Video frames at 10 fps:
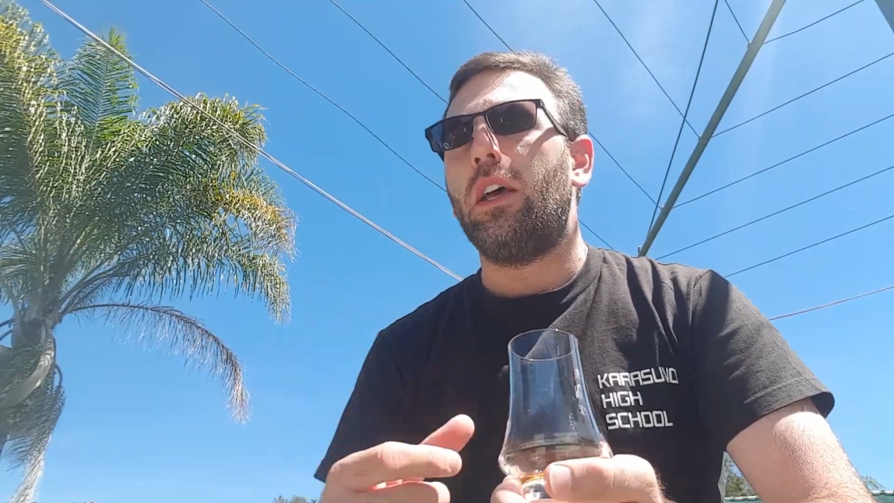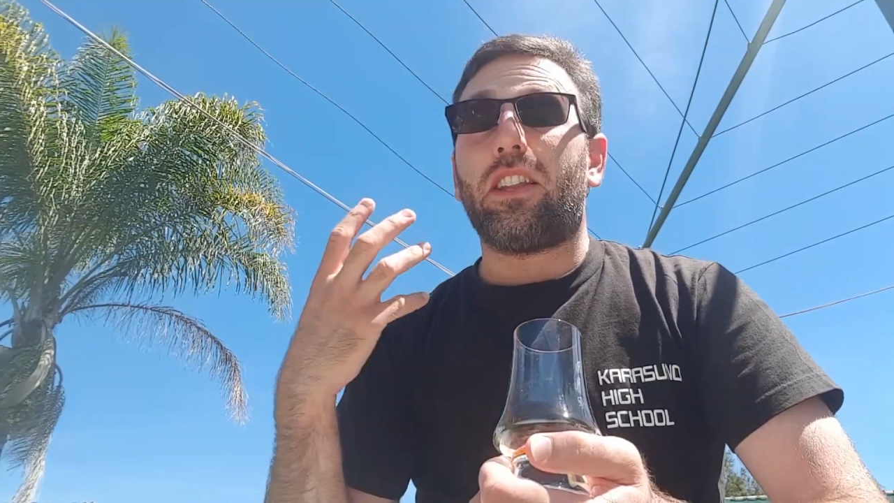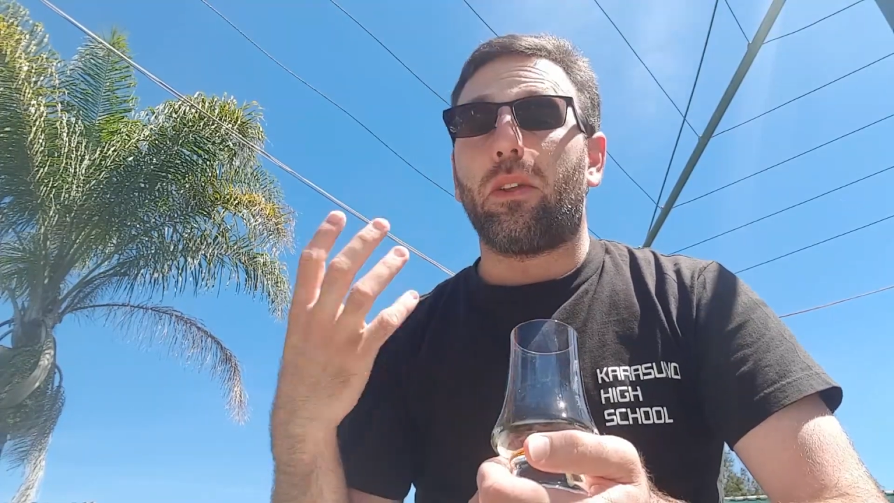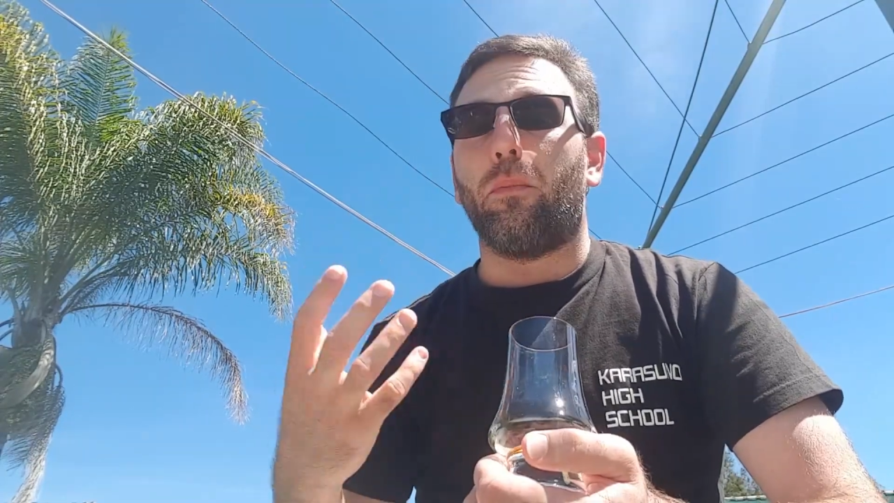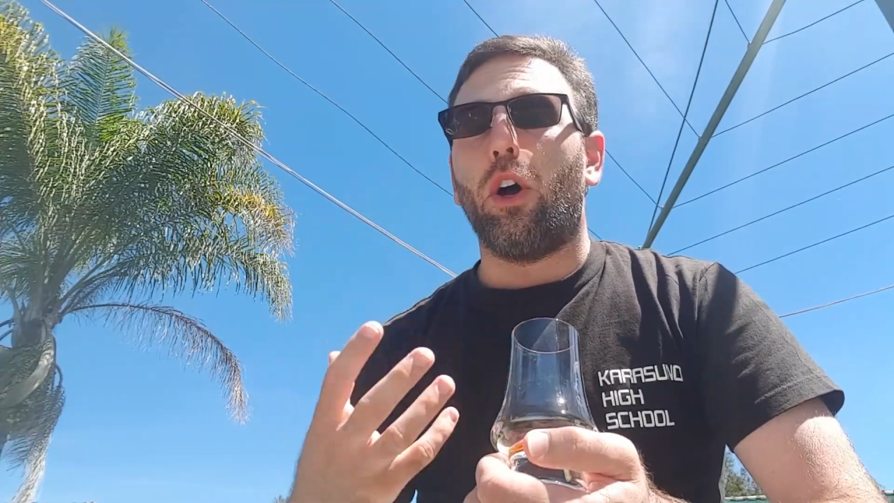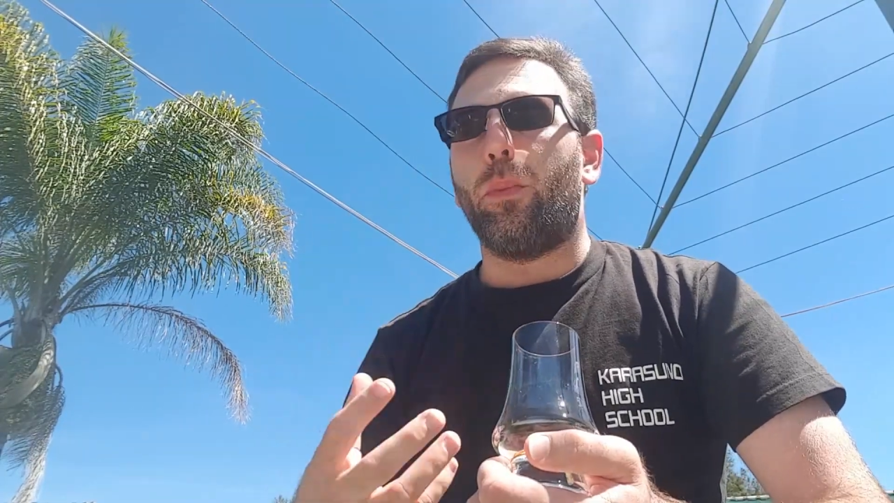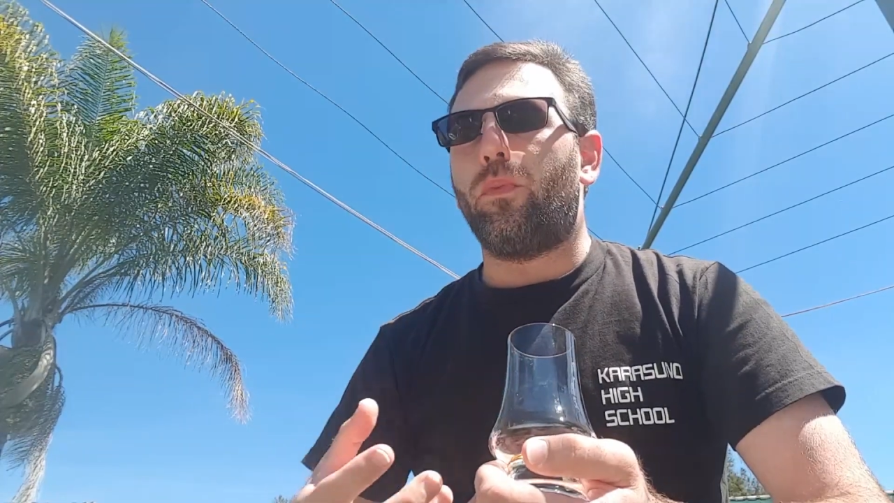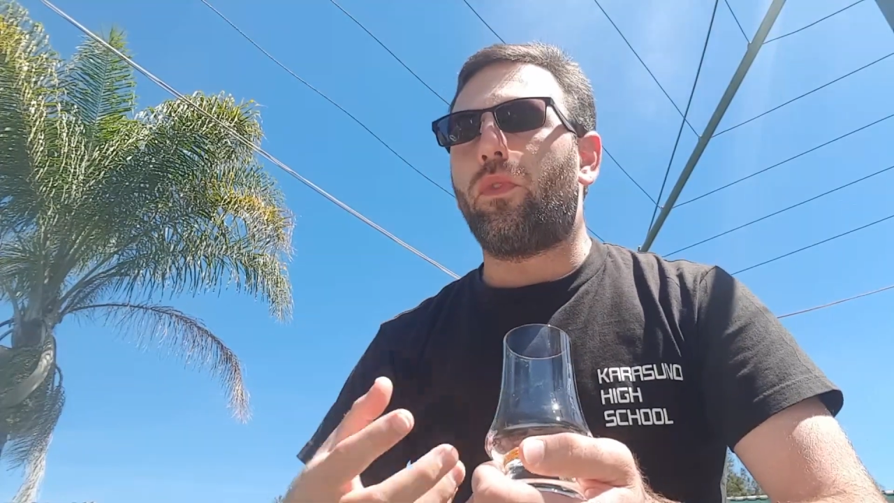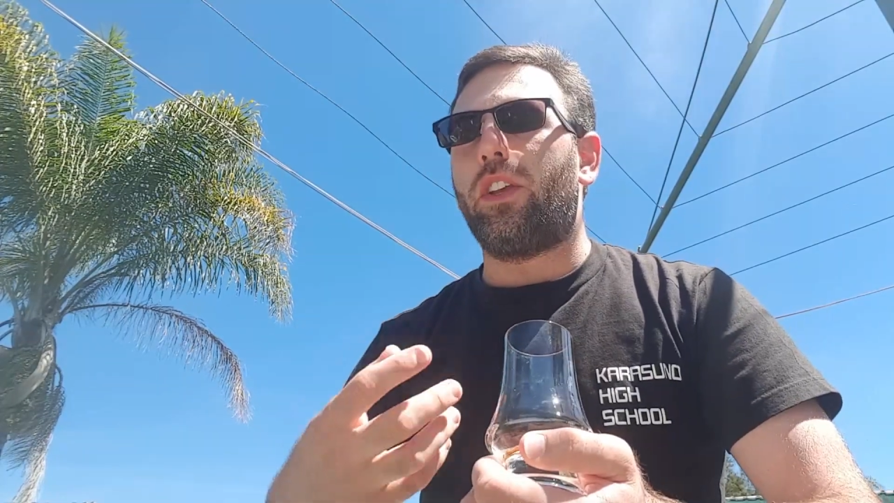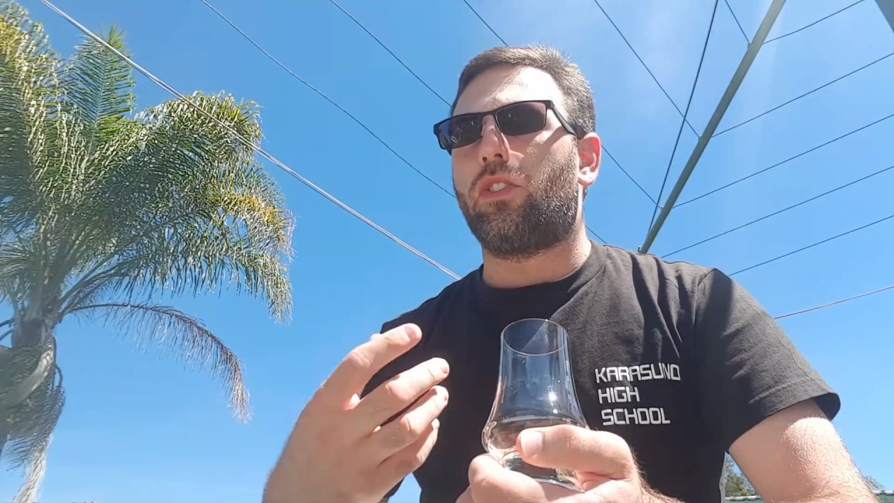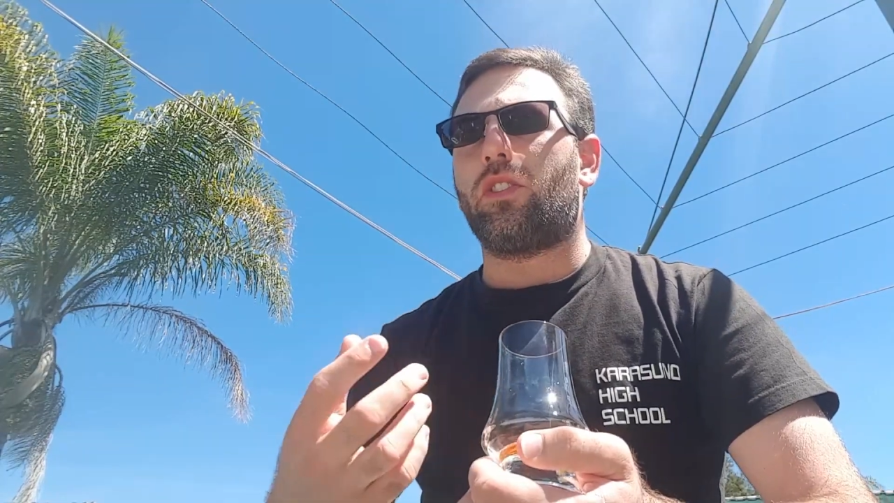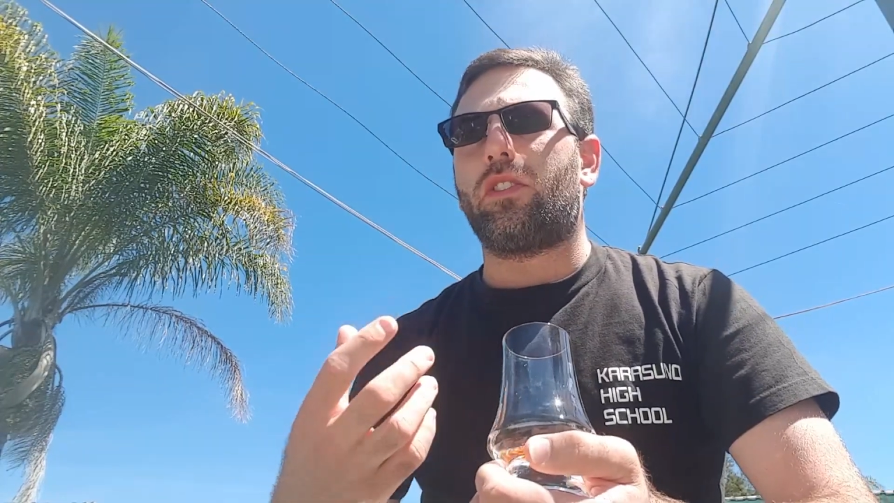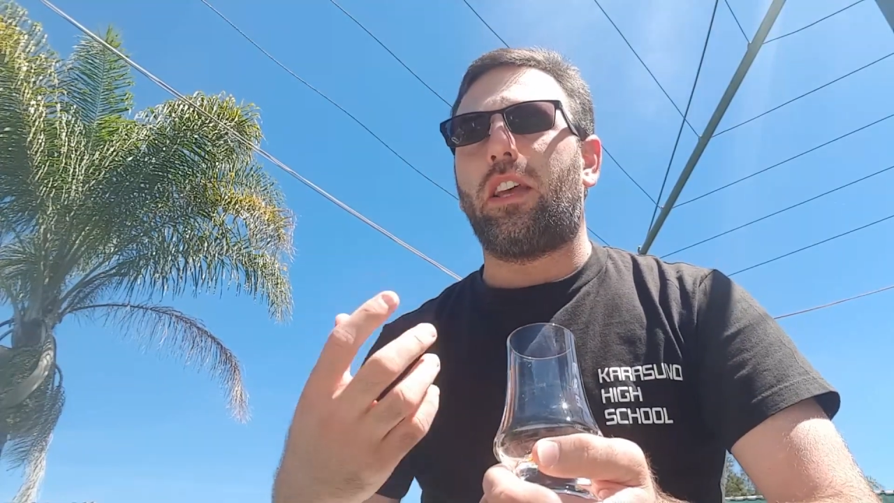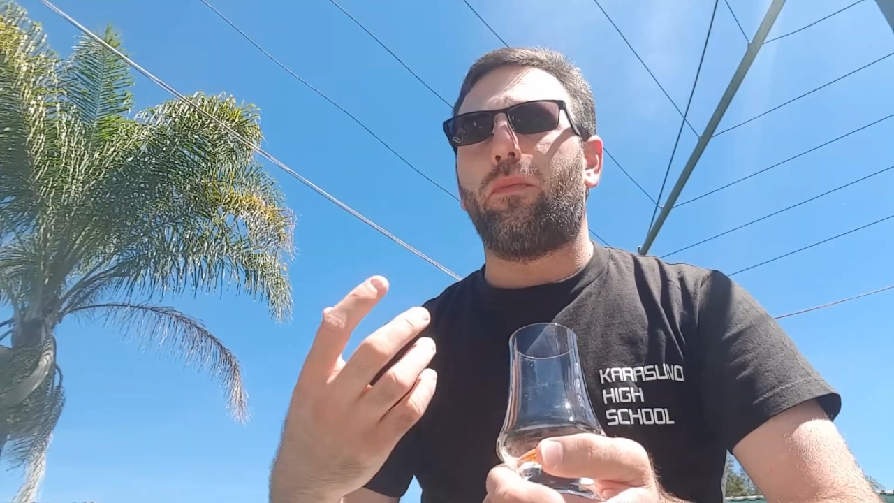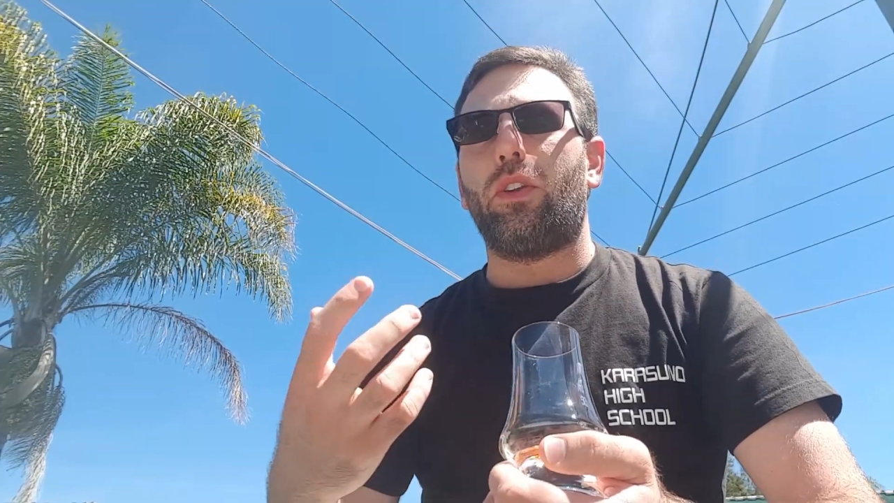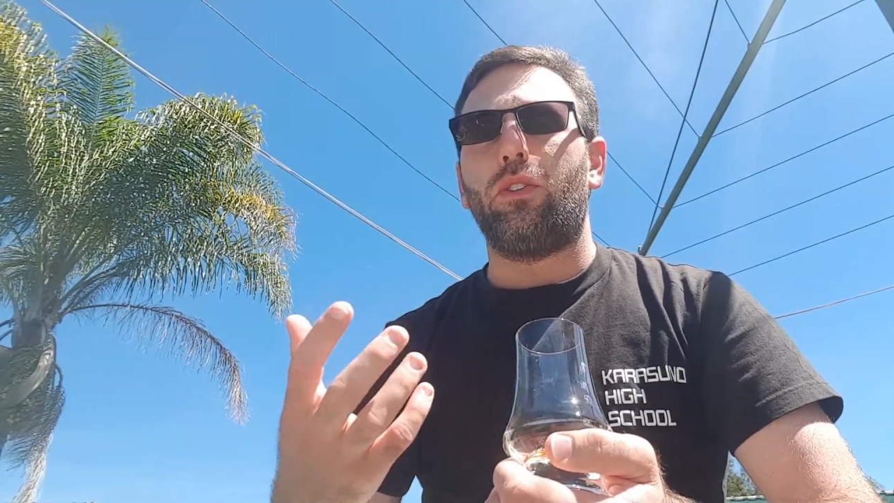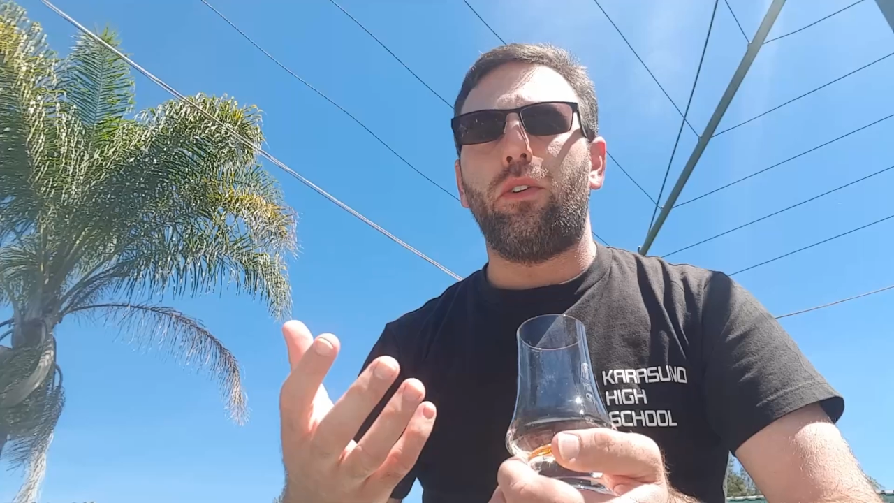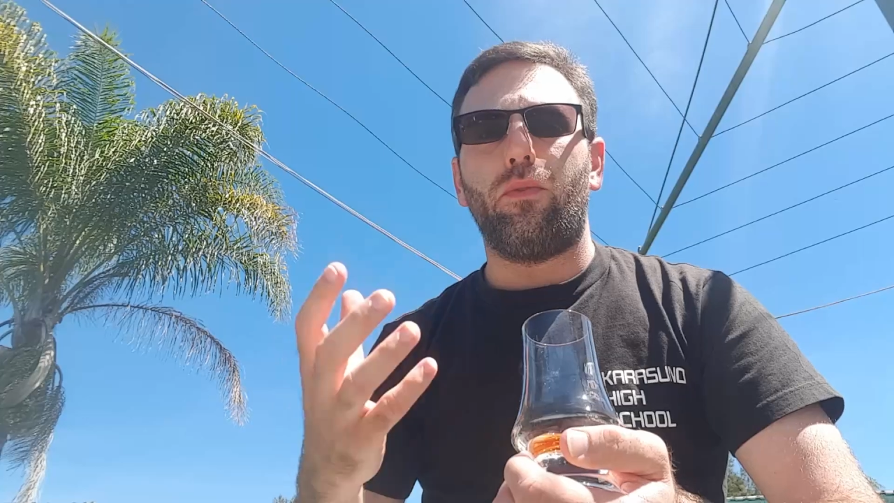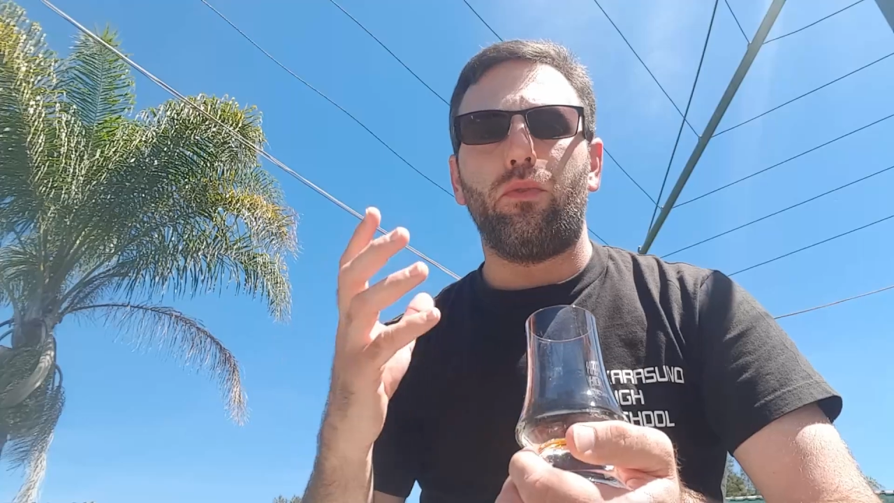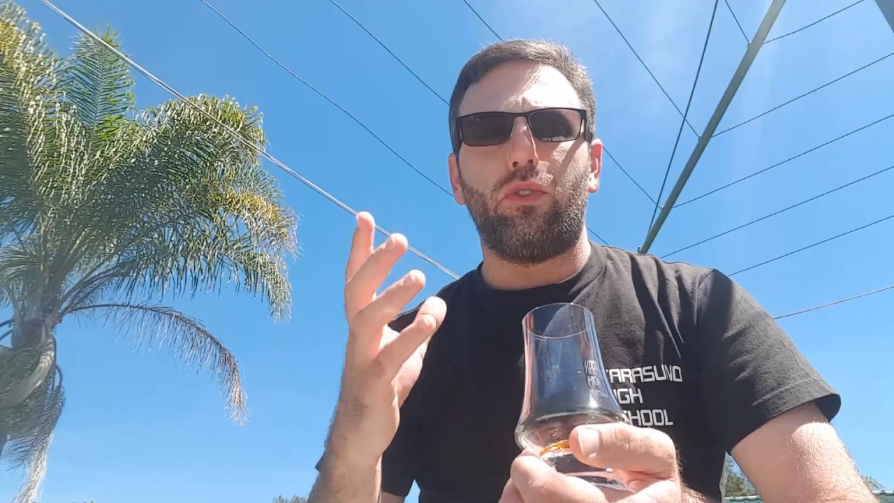At the moment, it's that when you've